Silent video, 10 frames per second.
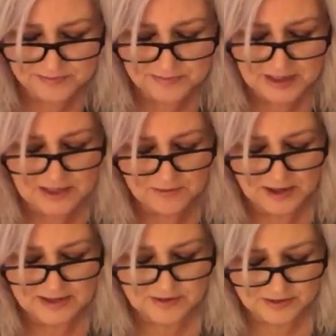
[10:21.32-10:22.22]

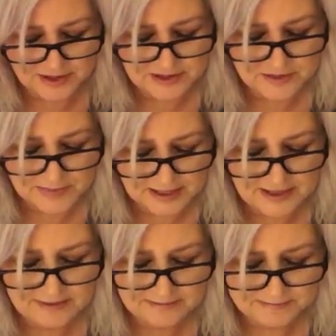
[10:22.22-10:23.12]
money-wise, hold on to your
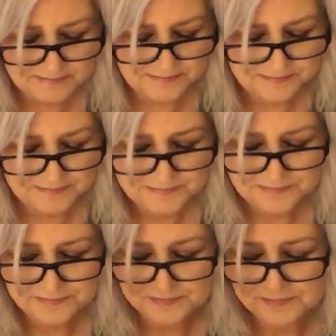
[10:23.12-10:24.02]
money,
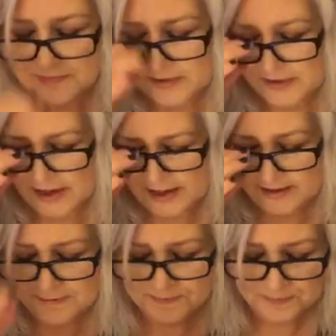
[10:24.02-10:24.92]
okay?